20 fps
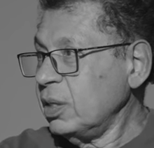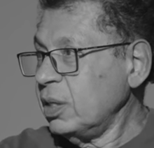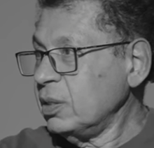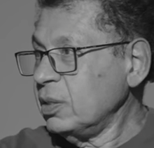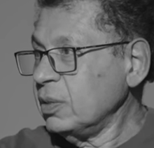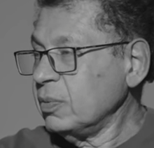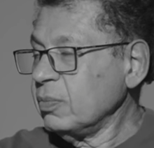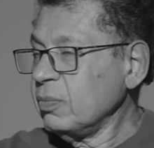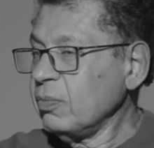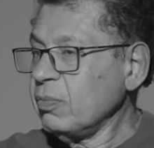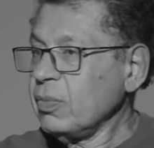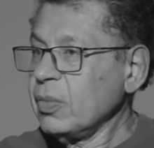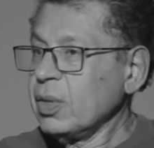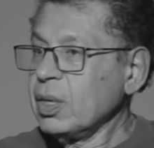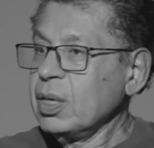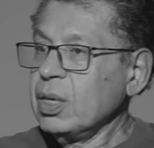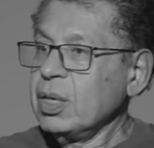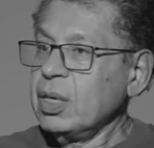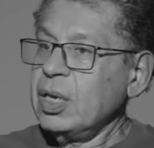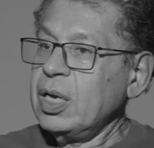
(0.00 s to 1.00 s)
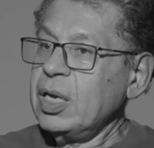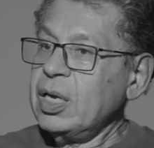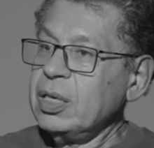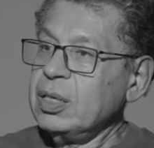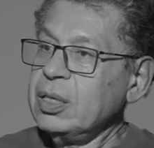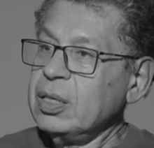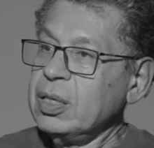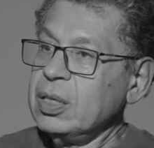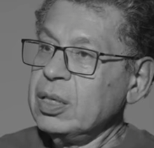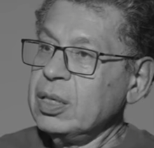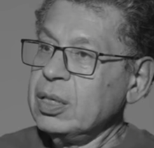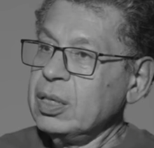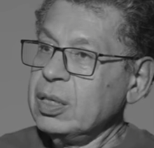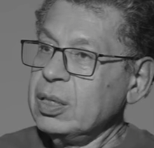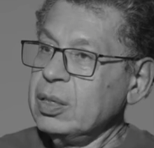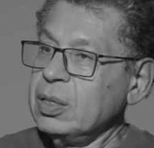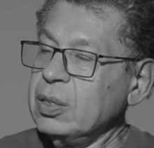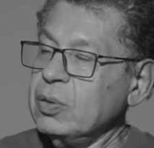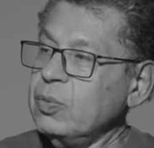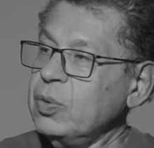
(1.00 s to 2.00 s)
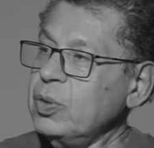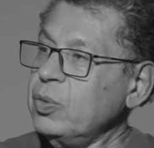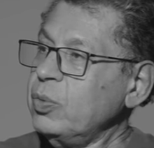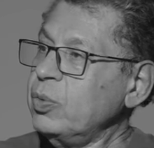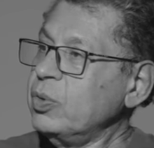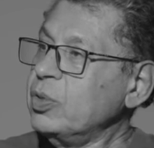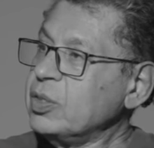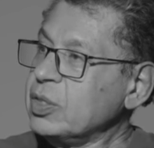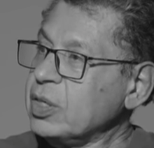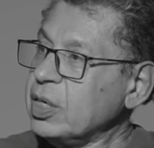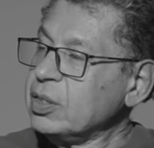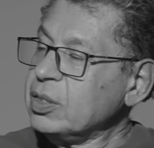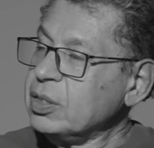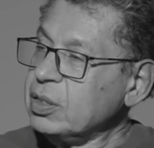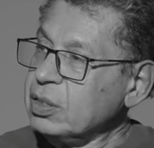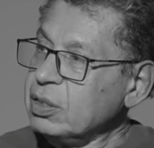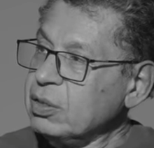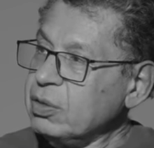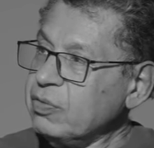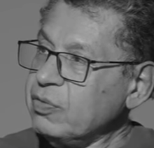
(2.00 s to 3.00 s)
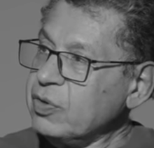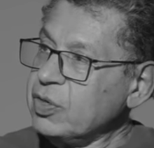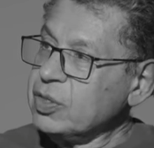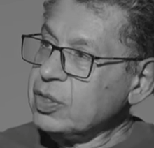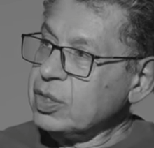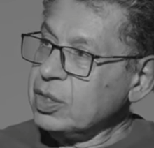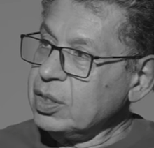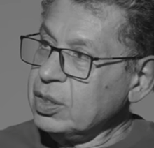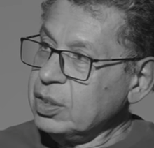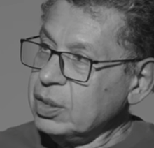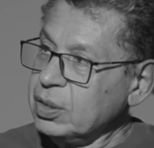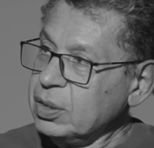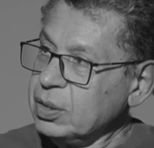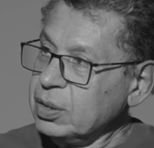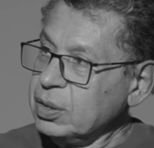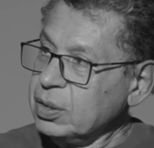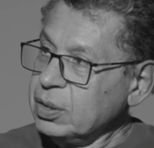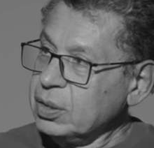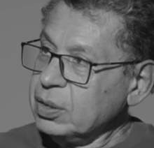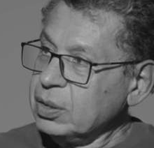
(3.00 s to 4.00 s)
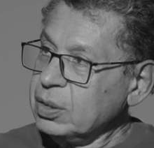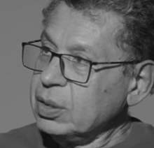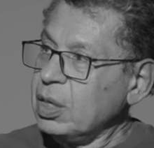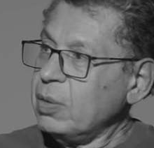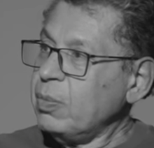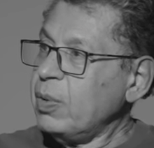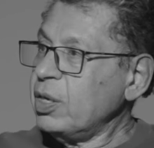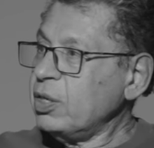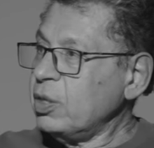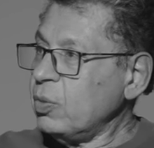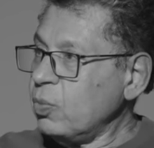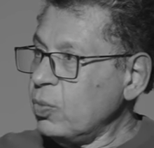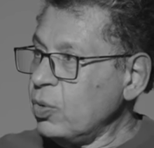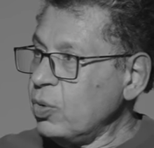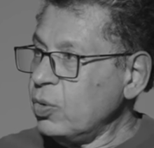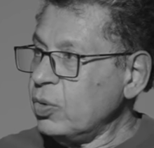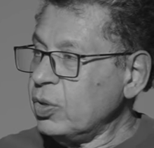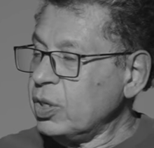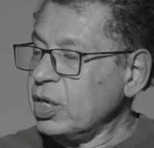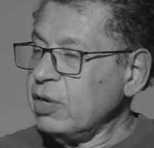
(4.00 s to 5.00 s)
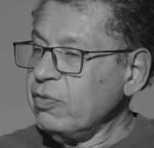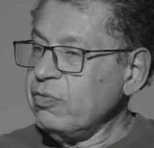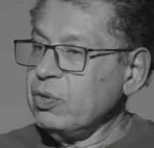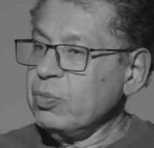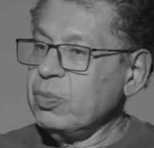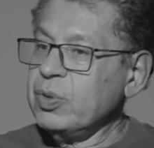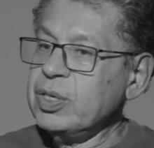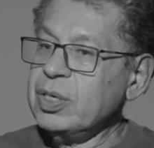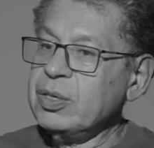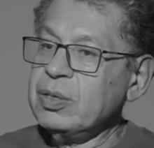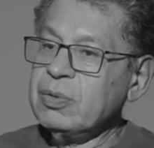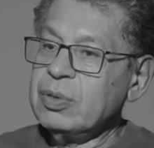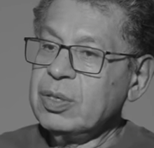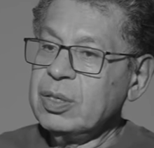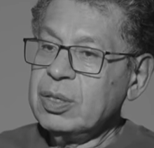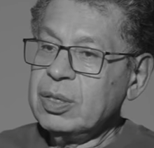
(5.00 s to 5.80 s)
Yes? And when we were discussing the university about the war and everybody